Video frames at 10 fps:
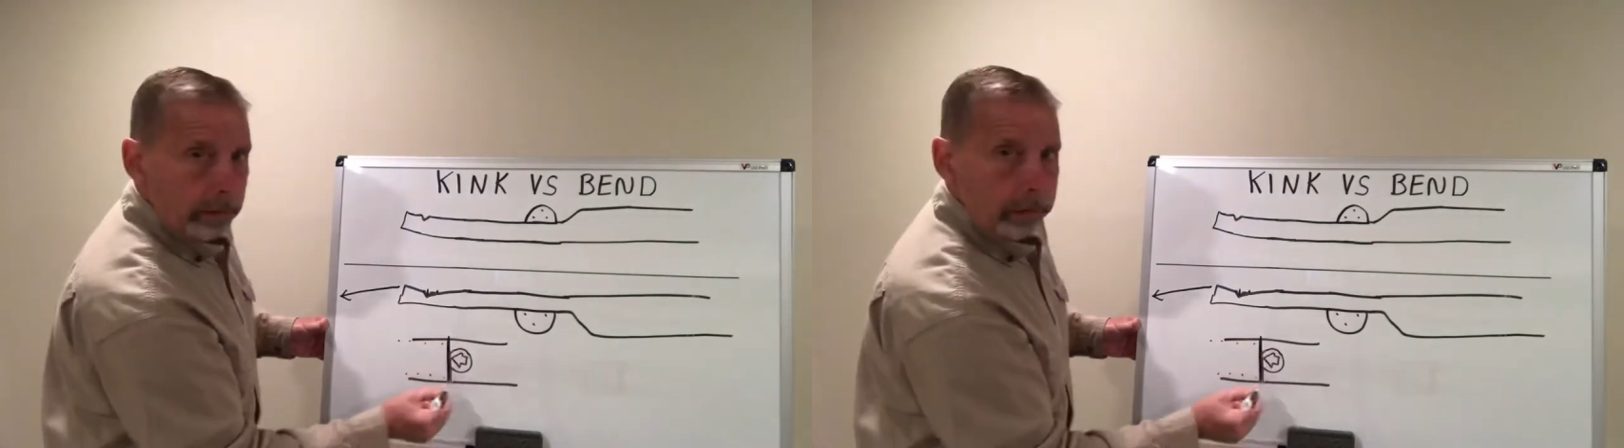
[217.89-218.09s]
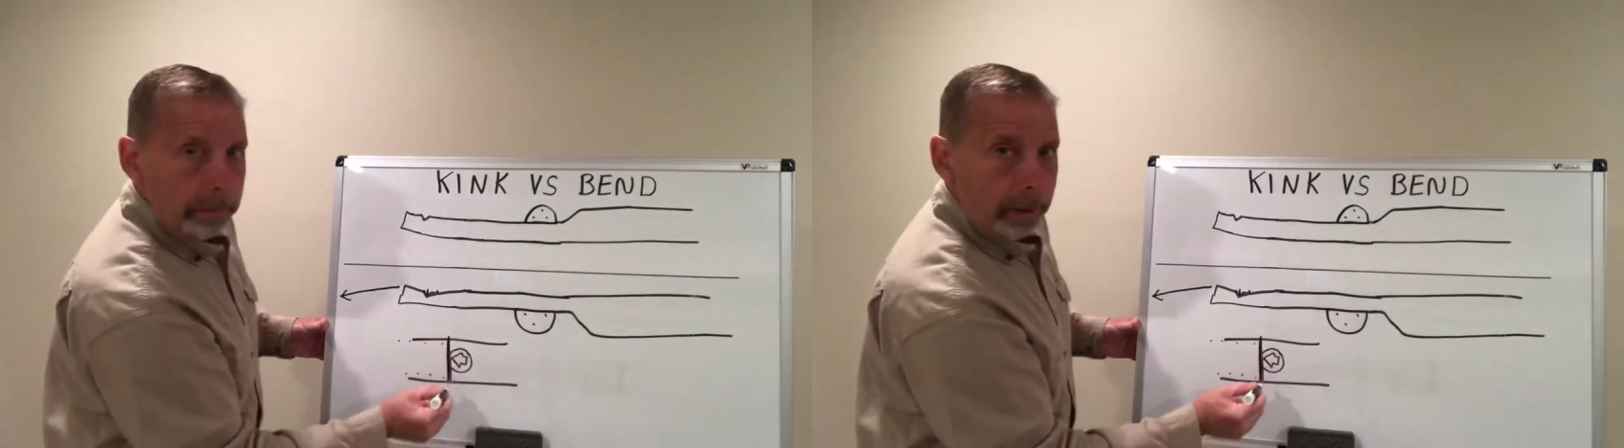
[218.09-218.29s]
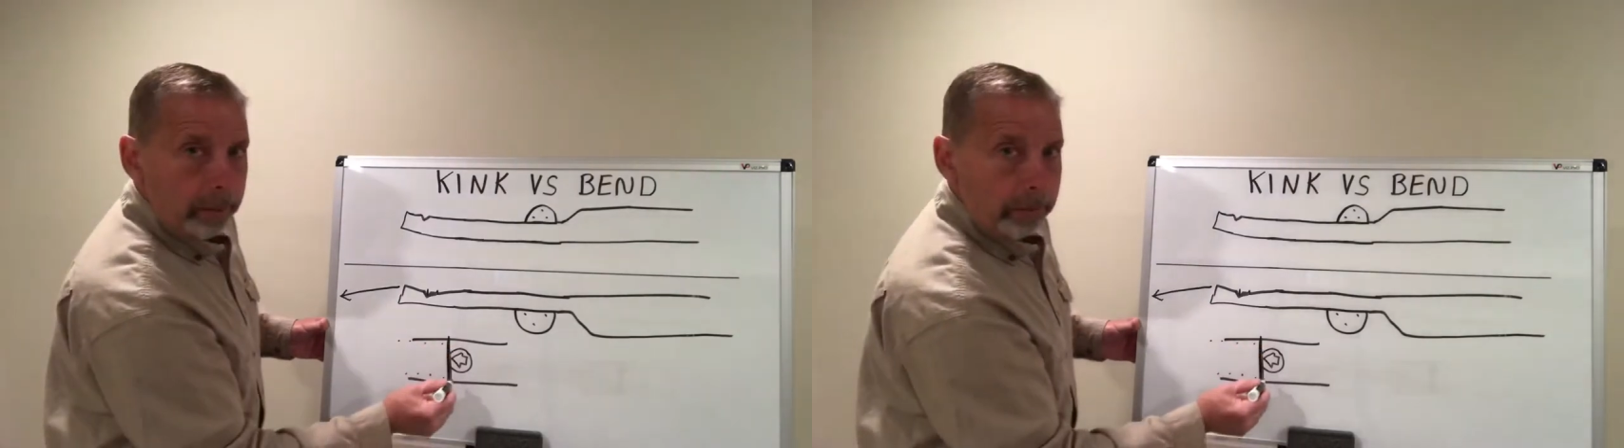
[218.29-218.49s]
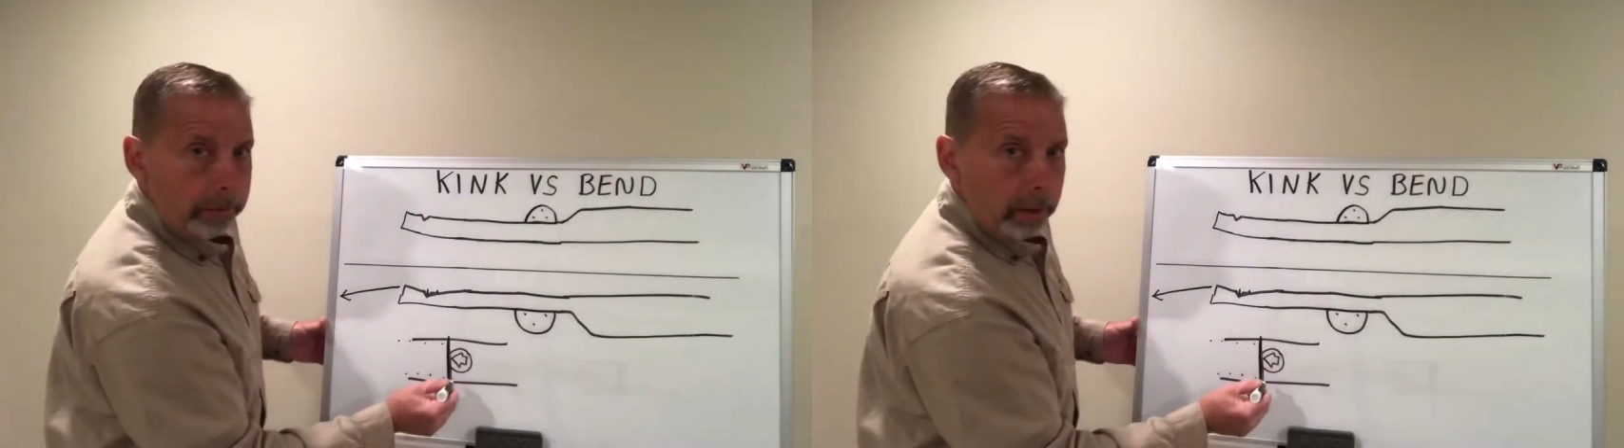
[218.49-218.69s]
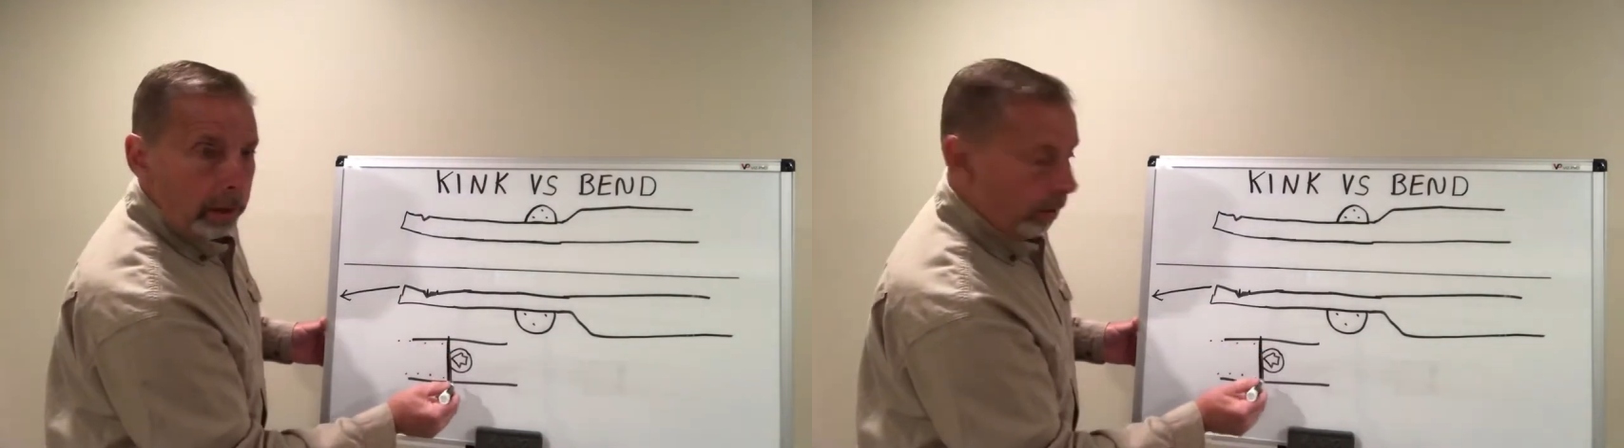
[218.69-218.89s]
that you made with
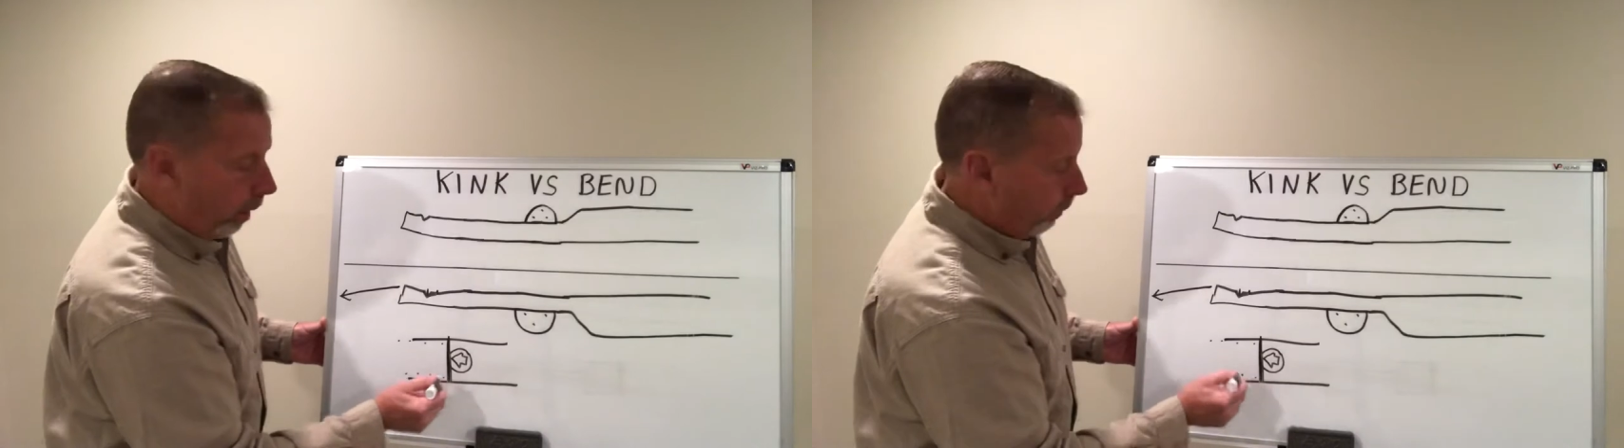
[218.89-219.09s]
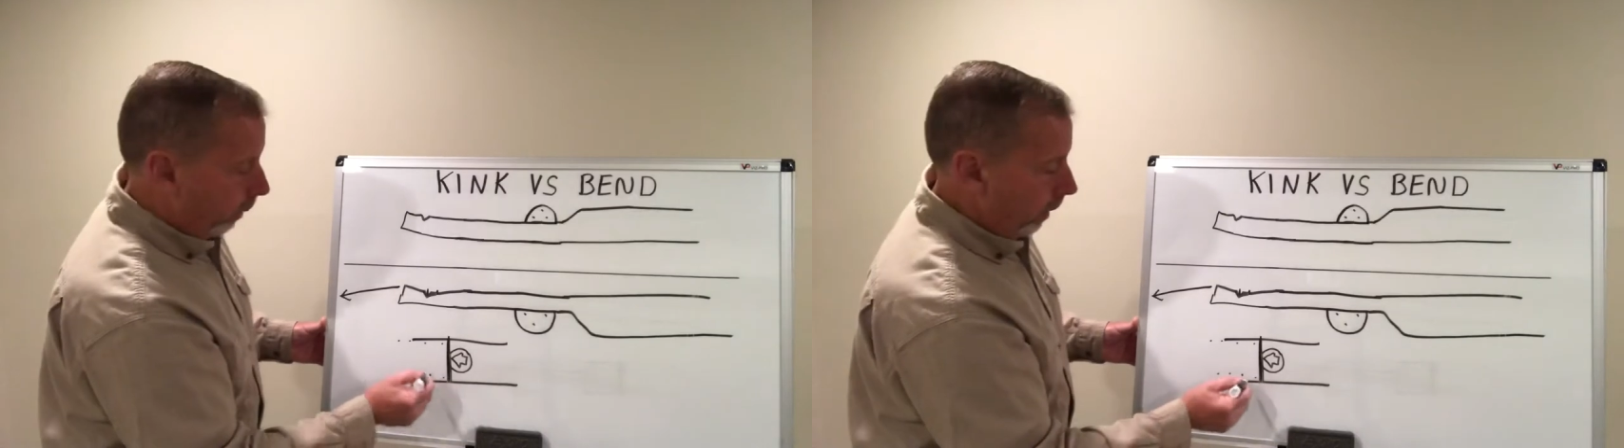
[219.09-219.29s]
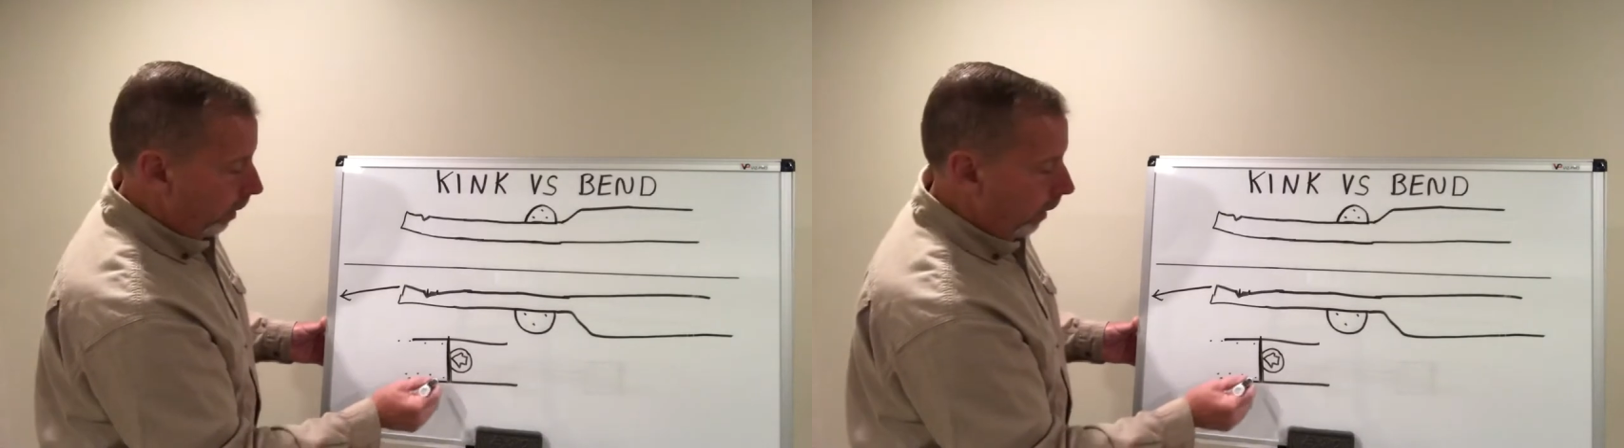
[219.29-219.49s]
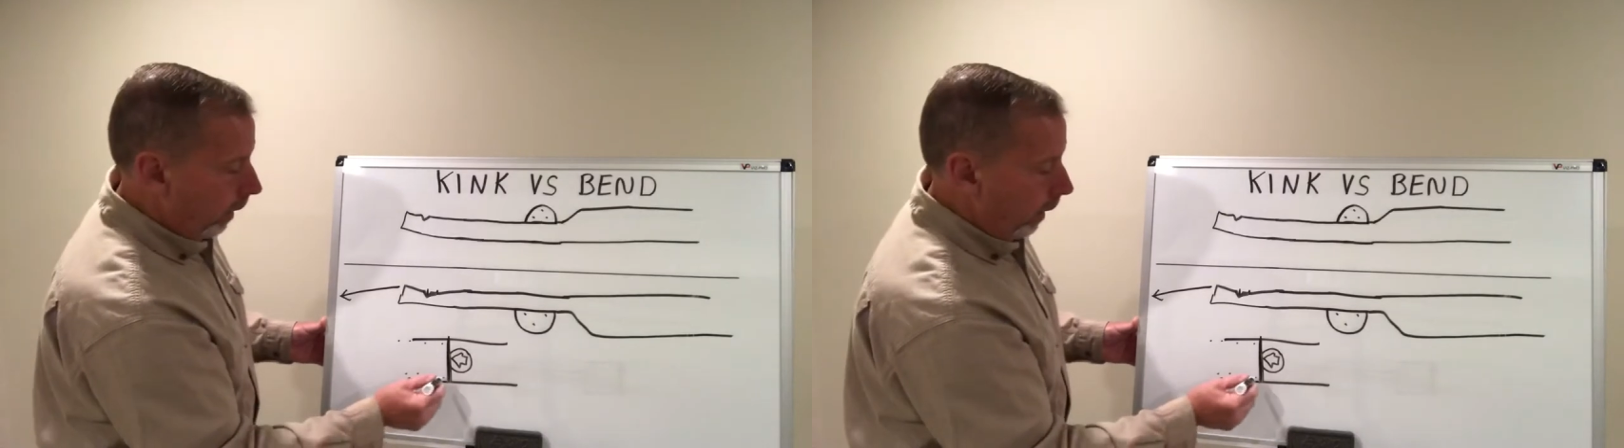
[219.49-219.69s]
your cutoff wheel.